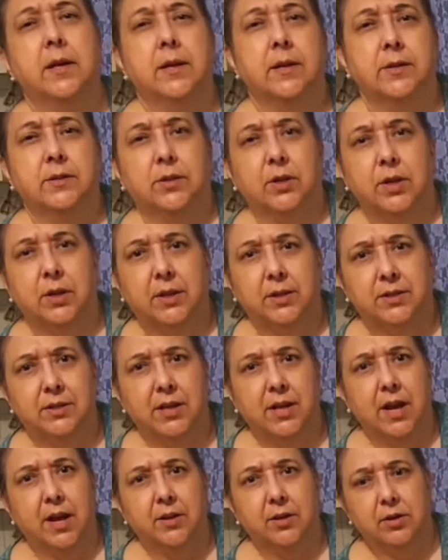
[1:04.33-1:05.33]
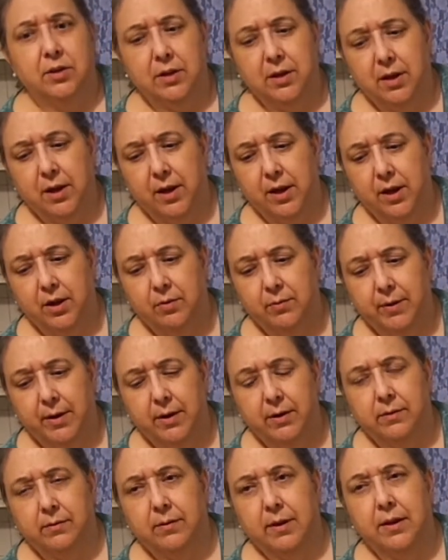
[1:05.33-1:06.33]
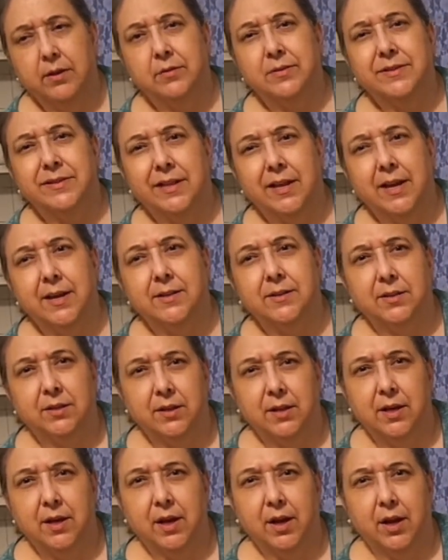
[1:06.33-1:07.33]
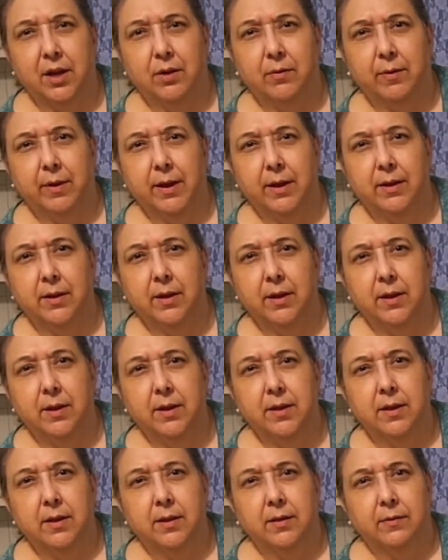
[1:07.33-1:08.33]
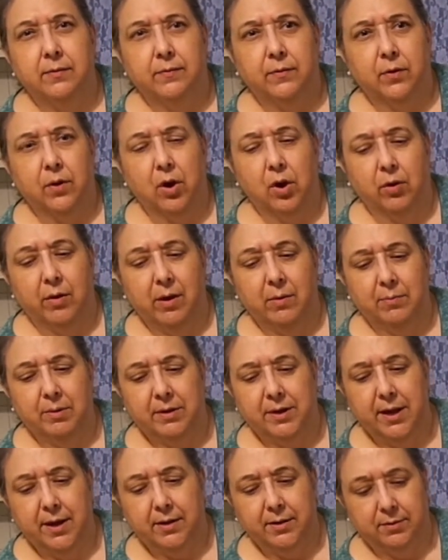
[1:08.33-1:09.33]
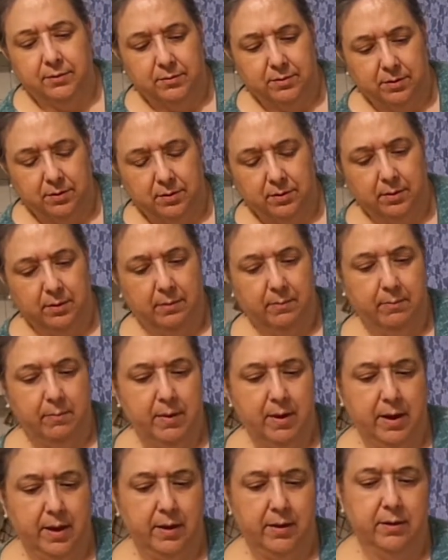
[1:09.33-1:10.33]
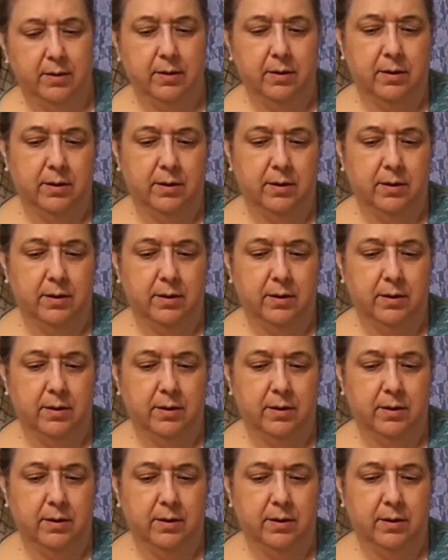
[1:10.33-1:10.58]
so you can see how you dehydrate, how you slice and dehydrate for au gratin potatoes. But,